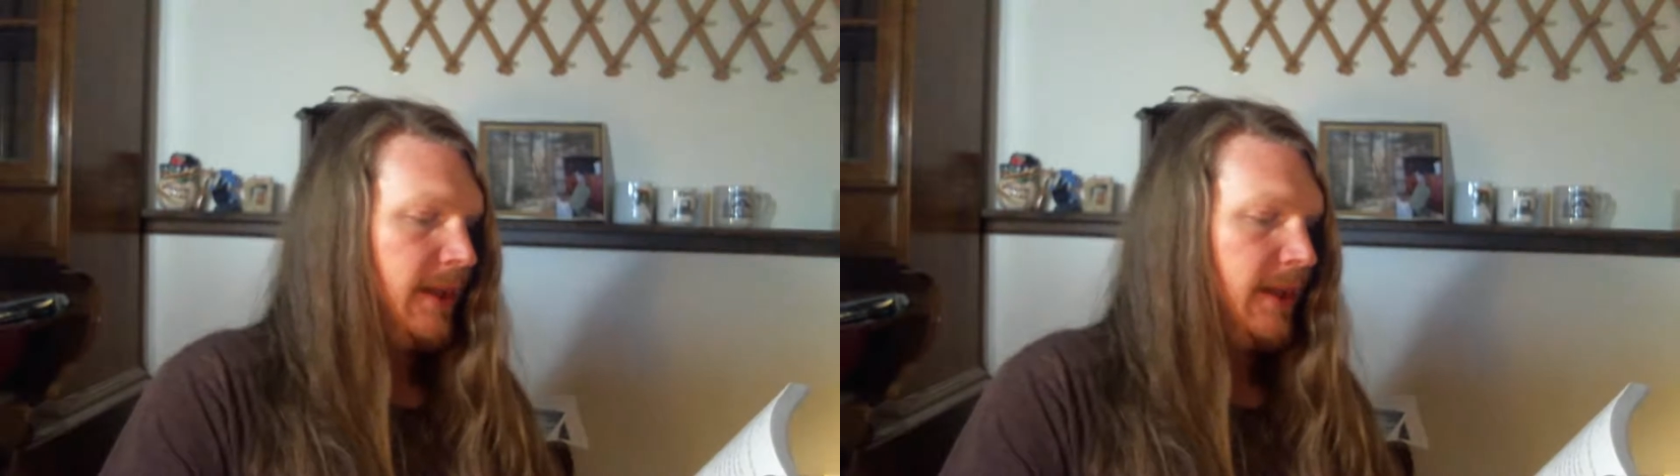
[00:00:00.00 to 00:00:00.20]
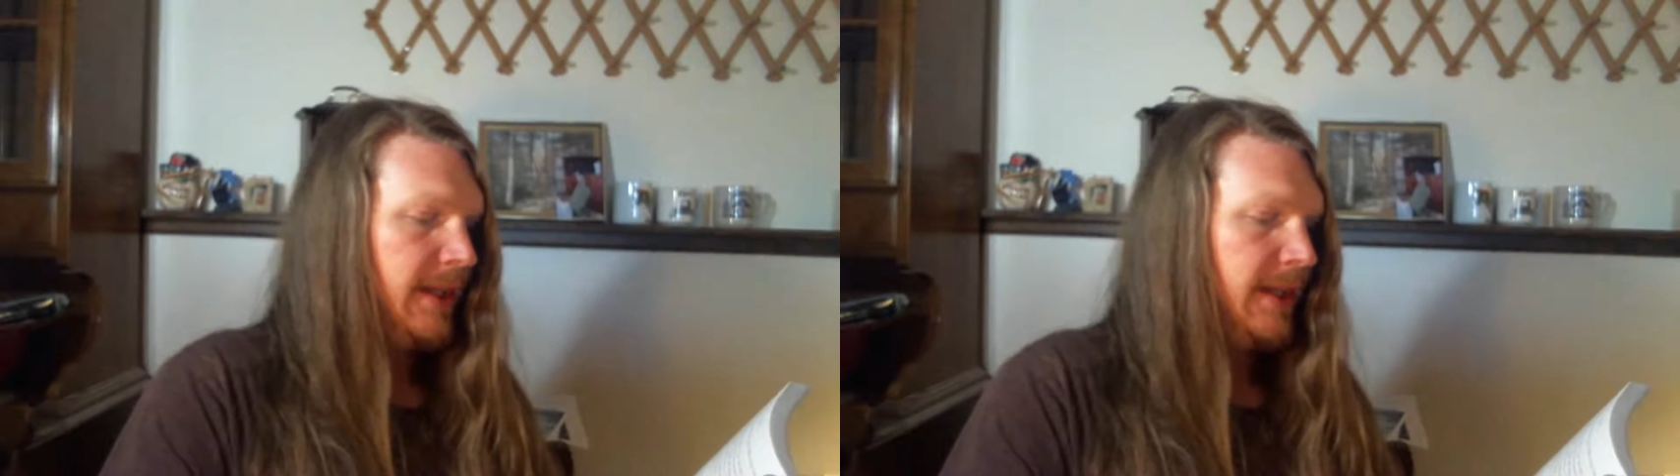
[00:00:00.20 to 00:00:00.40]

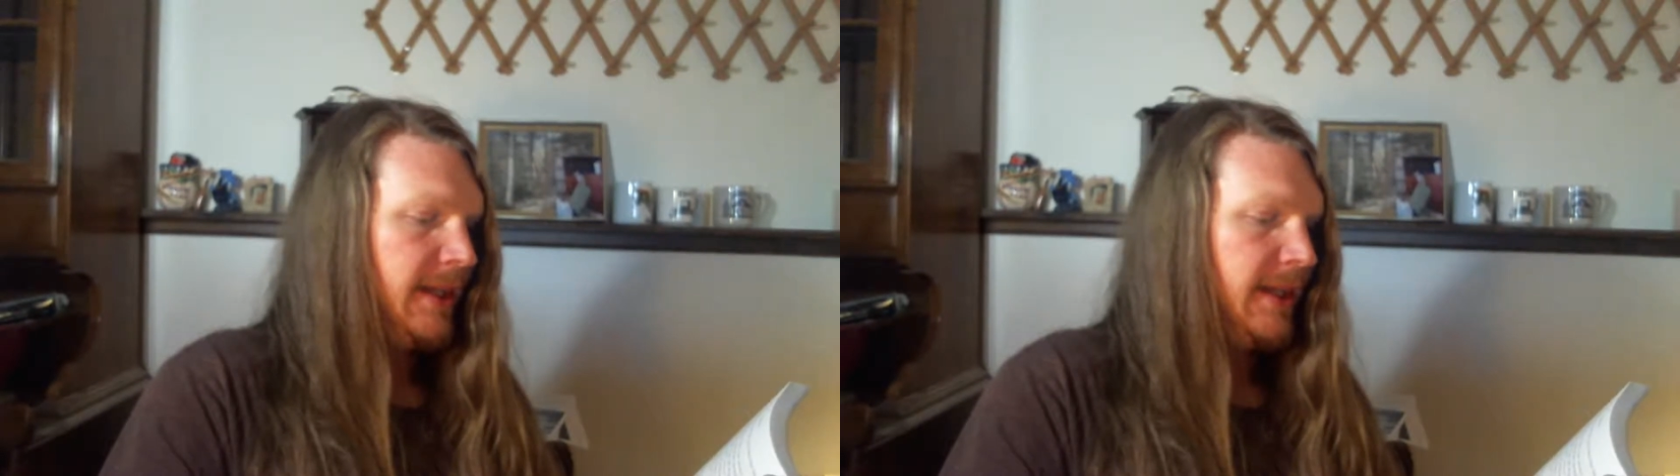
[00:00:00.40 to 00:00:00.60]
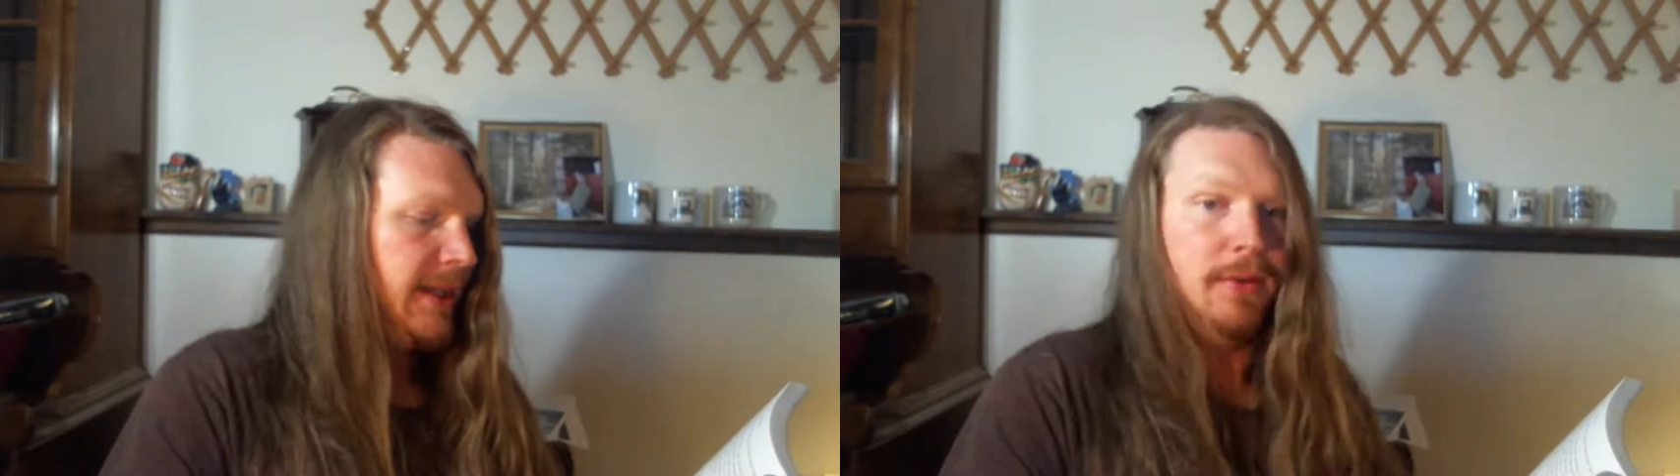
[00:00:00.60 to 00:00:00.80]
die
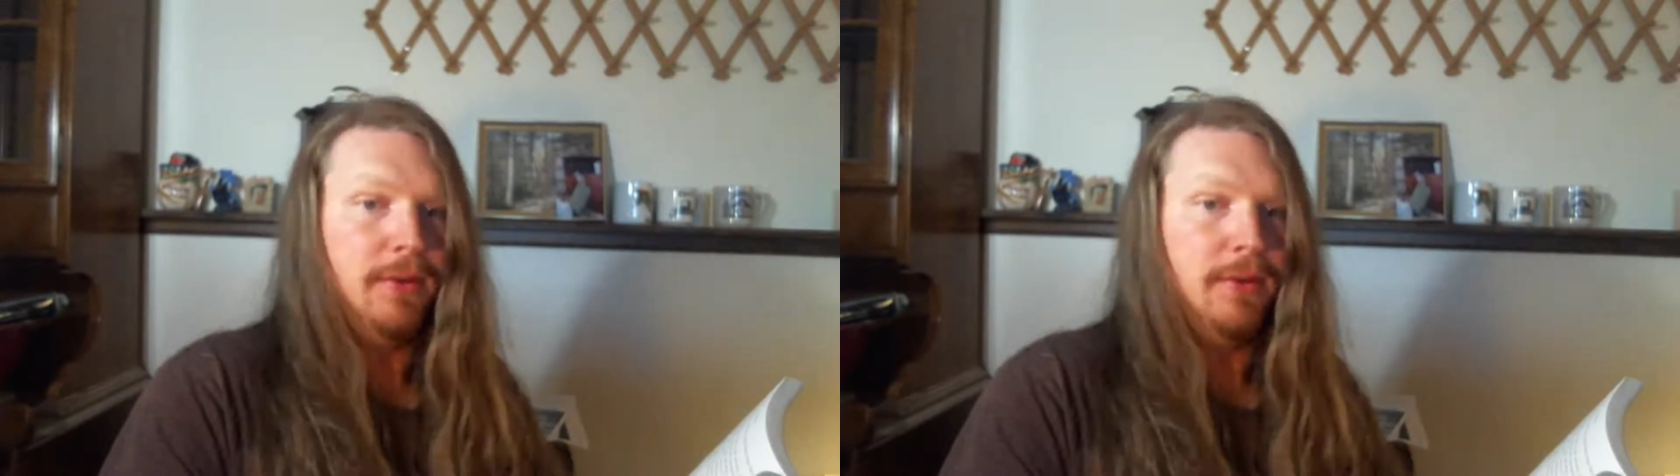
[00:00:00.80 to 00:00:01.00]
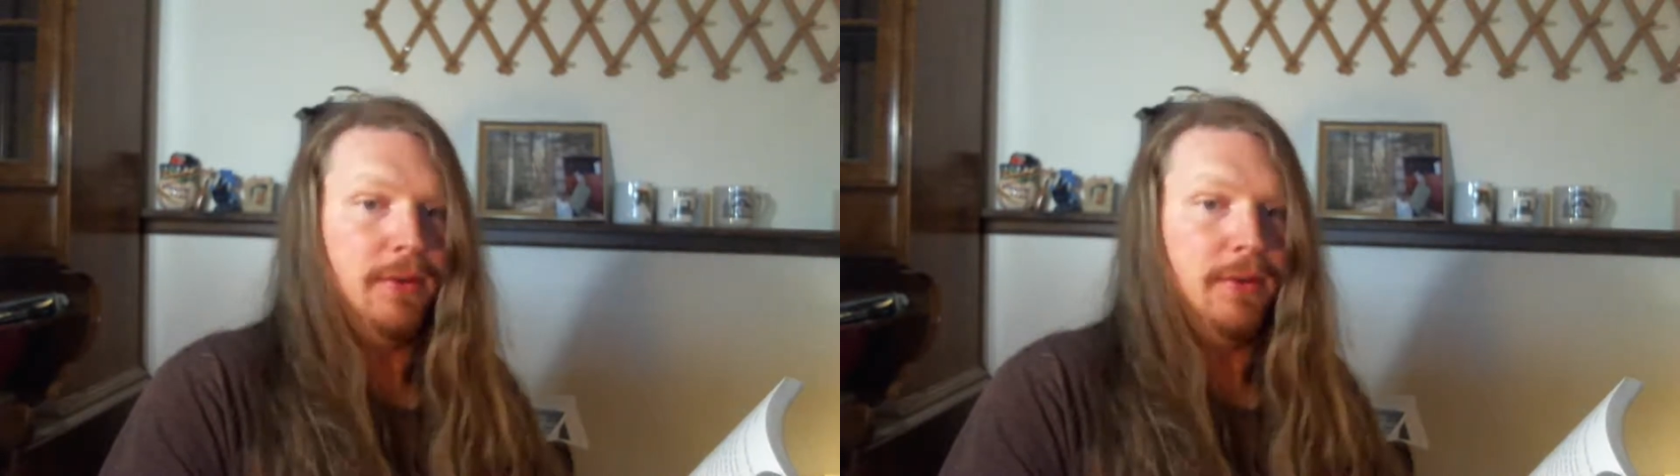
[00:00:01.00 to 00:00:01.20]
alone and
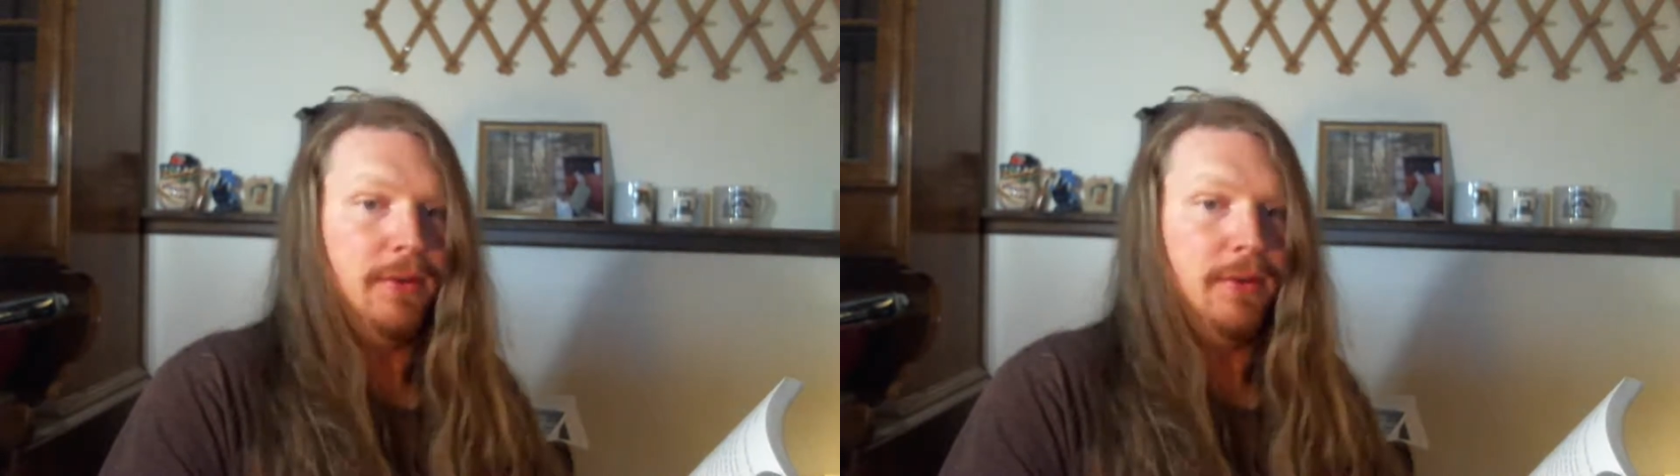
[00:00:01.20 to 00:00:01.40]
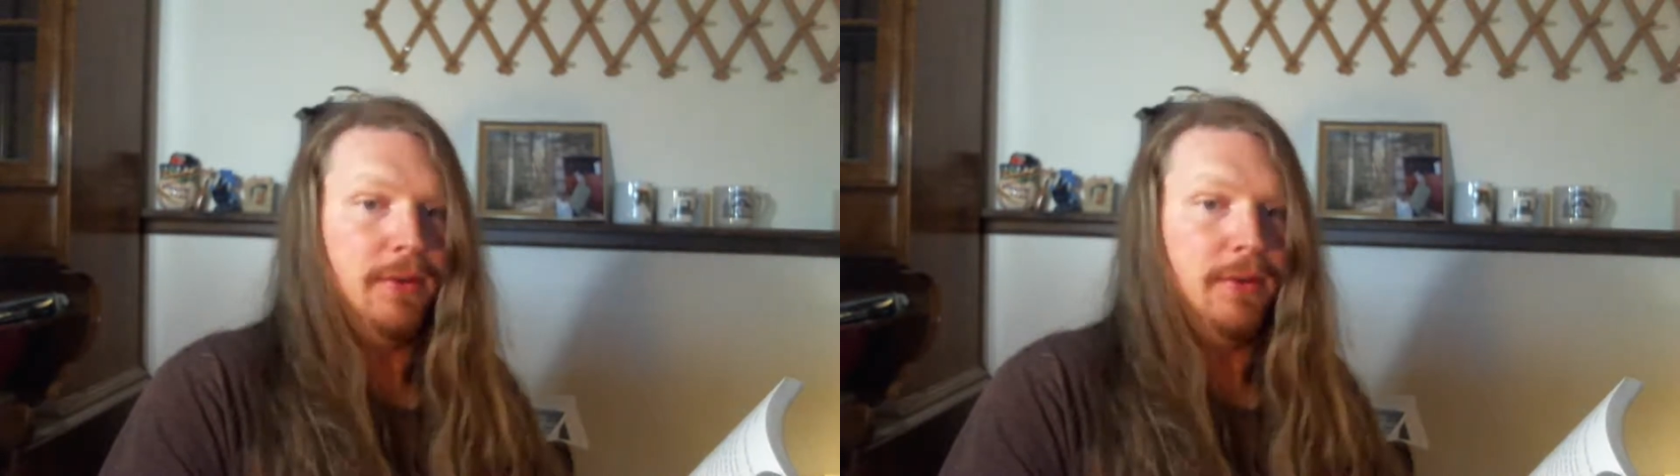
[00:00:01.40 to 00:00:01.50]
unloved.